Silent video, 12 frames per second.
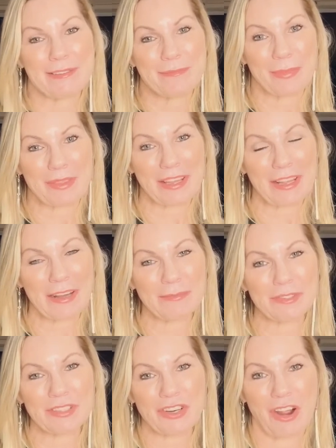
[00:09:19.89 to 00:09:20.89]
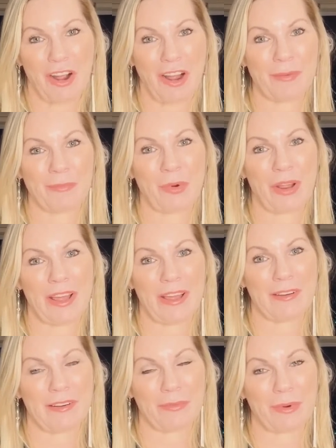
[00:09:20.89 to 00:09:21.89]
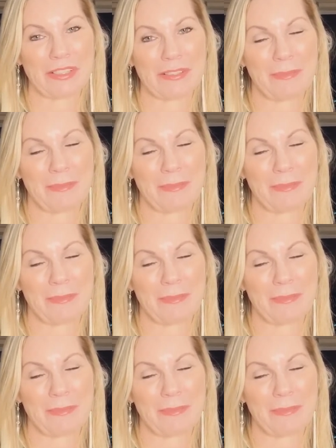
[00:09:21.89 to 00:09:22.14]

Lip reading: But there comes a time where once a